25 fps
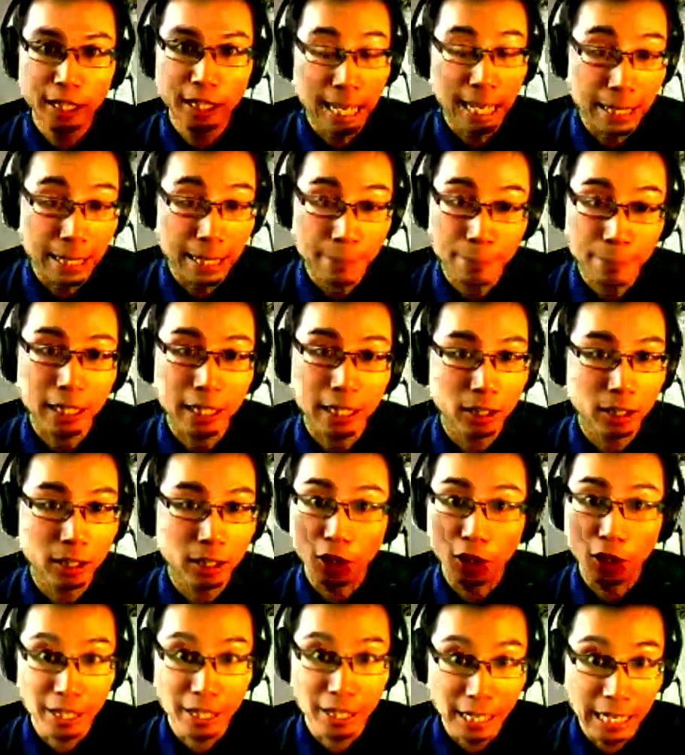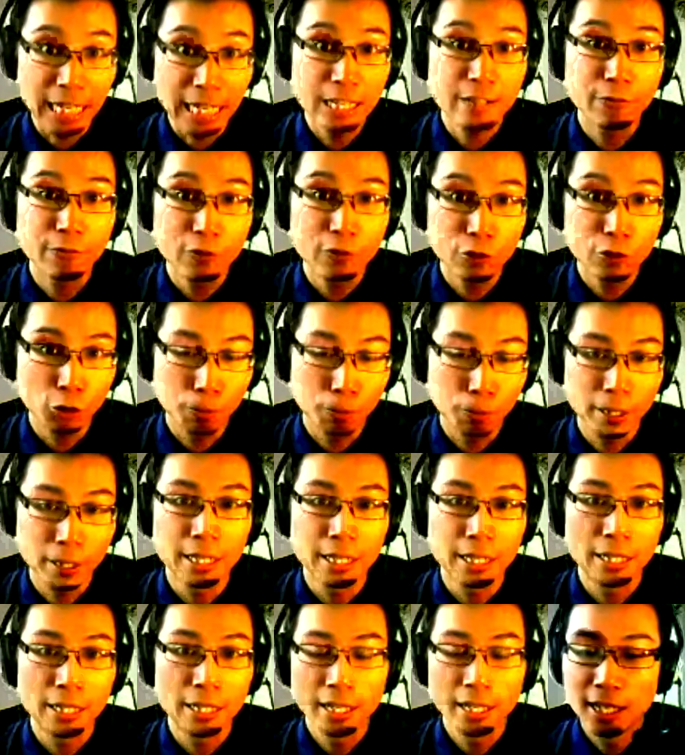and they might click on the individual
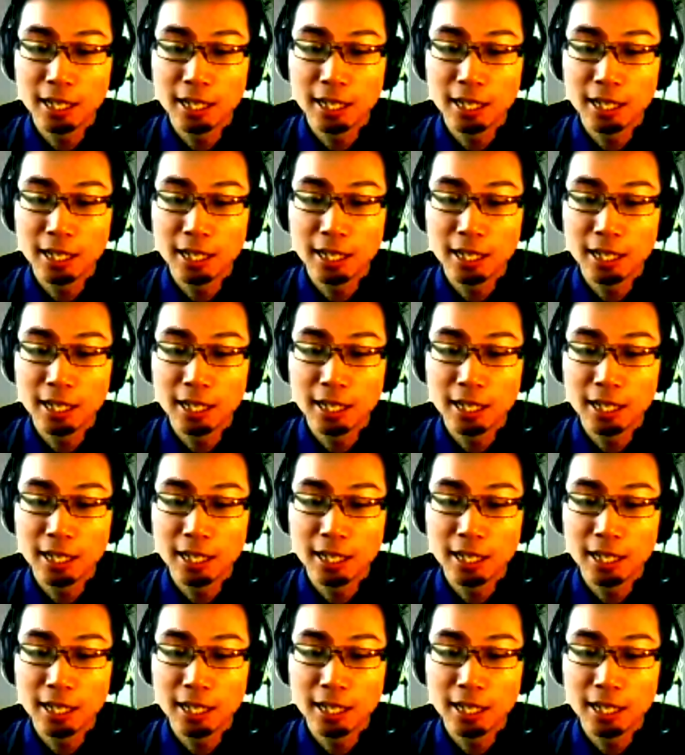pin